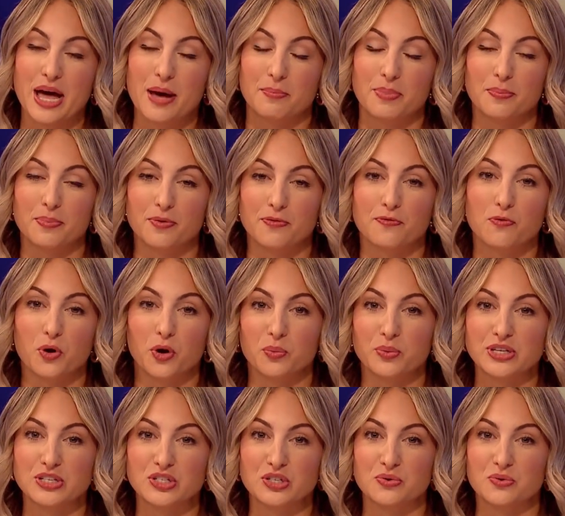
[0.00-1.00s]
But before
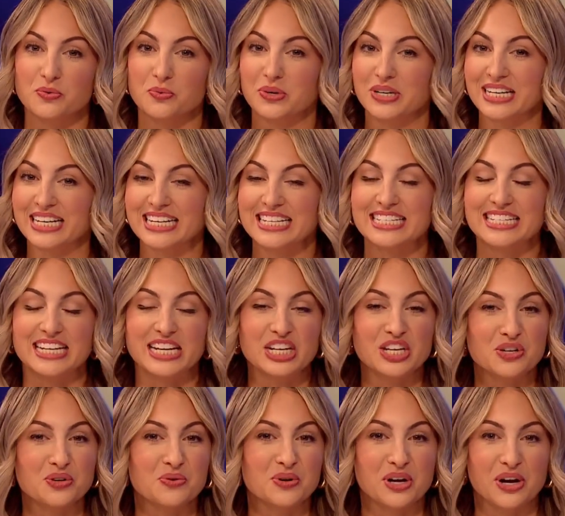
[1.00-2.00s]
we do, we want to
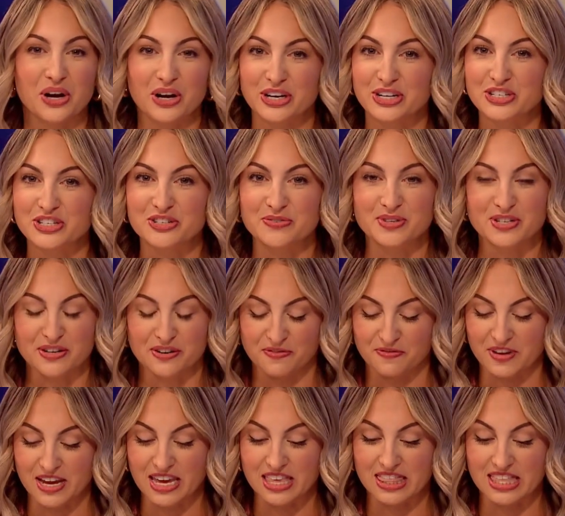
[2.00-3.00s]
continue to encourage you in your faith,